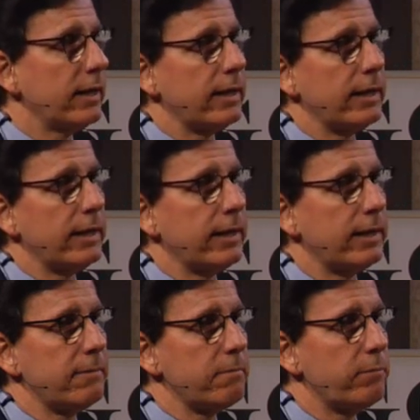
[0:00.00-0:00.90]

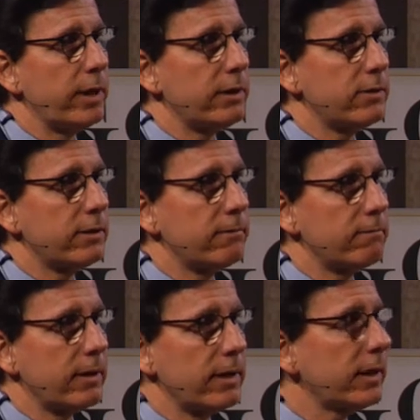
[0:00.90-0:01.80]
Uh, but
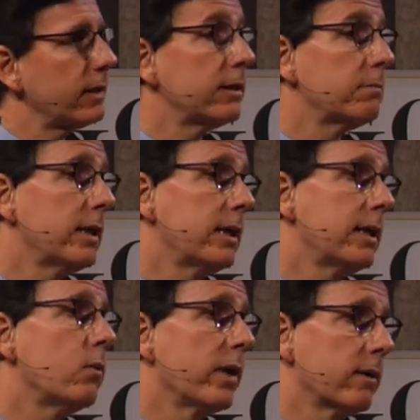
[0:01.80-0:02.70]
I think it can be
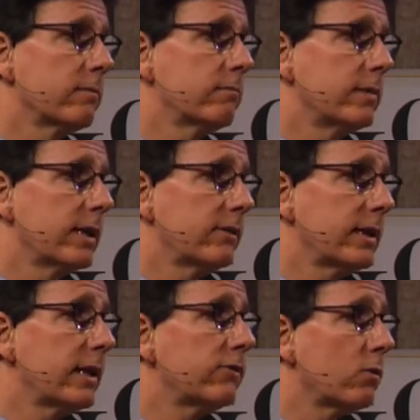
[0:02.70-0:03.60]
anywhere. But I
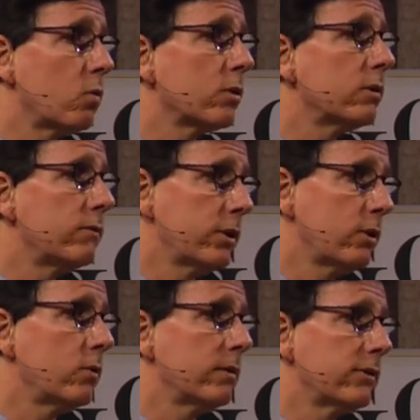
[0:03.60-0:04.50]
think it's a
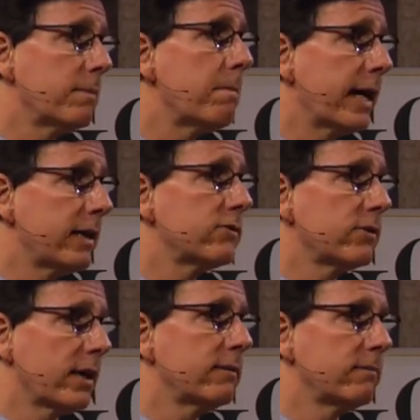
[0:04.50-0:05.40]
worldview, it's a
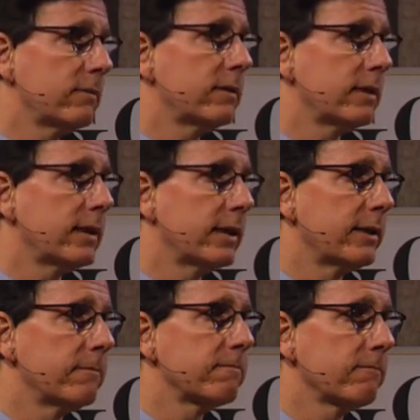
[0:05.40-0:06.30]
mindset.
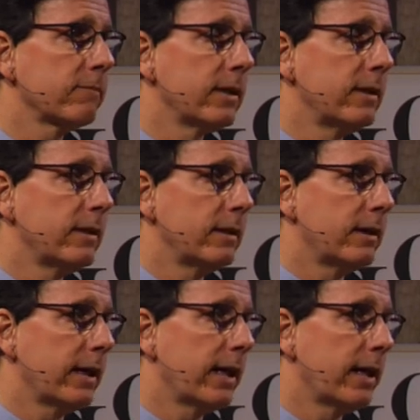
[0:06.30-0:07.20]
Uh,
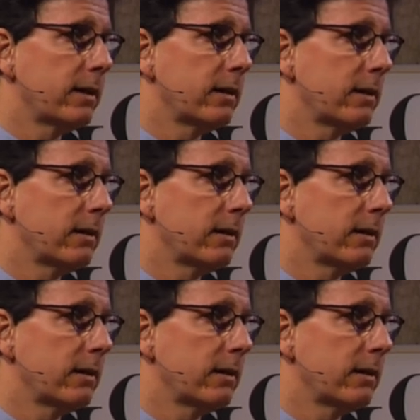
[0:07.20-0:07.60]
and